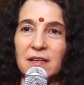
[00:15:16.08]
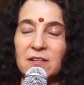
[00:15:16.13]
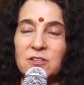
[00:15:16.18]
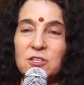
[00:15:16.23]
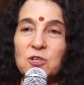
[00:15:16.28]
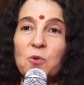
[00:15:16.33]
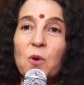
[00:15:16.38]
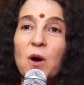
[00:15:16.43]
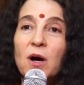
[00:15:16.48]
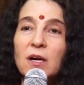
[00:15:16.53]

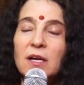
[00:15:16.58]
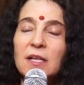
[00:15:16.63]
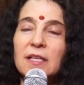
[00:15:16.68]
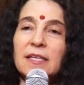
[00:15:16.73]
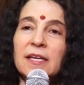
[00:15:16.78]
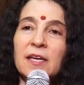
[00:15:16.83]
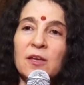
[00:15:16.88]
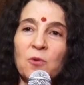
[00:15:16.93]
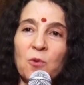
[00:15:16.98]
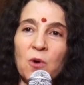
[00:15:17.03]
Do you want
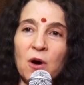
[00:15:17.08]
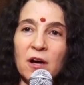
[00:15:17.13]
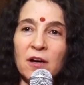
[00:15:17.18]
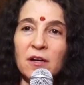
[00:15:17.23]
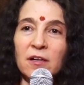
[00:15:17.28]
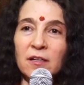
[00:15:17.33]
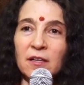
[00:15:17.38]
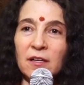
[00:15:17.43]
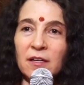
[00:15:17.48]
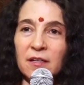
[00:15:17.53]
clean
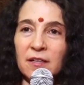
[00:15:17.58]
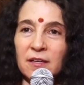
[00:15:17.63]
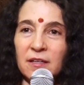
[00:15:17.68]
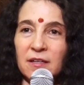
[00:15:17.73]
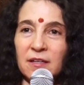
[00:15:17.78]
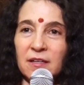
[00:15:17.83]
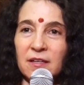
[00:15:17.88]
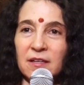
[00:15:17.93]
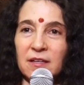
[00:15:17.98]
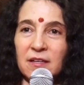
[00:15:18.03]
water?
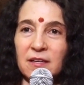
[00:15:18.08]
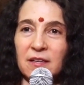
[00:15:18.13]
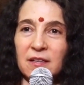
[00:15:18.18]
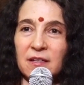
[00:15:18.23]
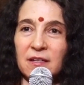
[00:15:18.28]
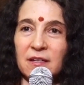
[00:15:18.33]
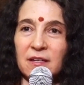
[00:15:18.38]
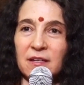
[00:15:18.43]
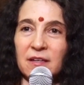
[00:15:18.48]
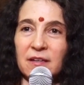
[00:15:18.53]

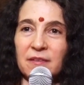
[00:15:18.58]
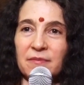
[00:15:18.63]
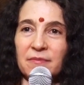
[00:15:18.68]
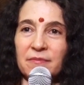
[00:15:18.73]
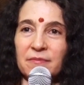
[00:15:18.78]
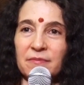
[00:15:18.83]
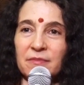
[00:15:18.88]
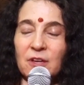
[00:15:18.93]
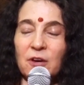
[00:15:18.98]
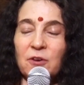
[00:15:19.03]

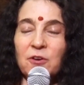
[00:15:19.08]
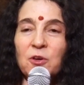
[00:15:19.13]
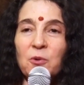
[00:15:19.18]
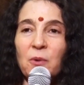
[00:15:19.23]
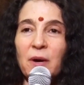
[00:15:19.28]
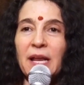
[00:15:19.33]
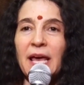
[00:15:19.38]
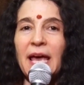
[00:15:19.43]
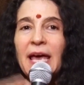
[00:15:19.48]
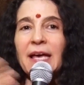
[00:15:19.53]
Or do you
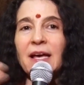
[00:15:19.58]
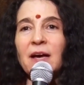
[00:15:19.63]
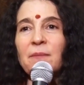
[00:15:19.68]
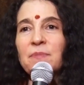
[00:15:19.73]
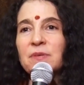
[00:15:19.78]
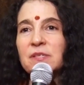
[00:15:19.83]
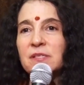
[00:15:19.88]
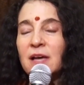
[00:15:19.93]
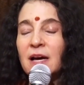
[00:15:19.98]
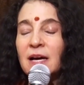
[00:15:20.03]
want to hang up
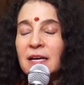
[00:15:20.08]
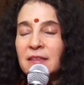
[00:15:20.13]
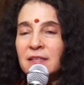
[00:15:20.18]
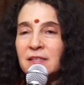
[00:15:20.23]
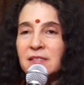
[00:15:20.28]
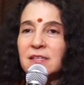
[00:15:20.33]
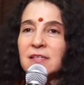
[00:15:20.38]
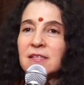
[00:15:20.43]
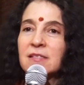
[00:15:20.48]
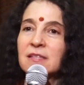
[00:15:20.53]
a sign
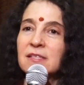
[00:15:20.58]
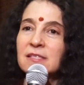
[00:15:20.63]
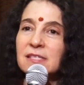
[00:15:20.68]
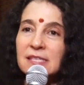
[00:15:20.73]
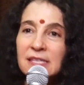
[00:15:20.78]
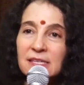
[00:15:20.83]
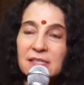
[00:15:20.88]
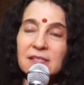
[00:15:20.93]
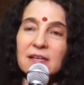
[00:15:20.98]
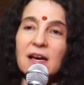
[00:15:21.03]
that says it's
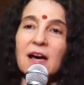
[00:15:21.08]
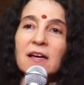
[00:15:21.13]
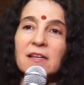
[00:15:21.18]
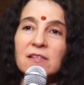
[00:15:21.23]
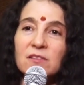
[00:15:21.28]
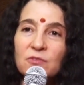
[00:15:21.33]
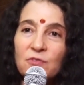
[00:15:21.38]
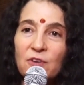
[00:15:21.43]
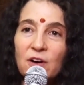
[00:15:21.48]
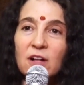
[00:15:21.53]
these
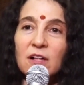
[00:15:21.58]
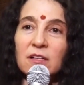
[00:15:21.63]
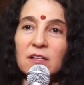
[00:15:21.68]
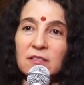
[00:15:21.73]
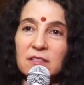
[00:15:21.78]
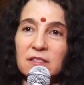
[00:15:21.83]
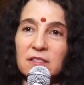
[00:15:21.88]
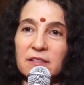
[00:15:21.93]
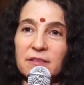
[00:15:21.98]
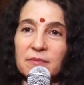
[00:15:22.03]
guys'
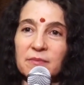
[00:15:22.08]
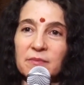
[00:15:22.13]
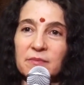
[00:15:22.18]
fault?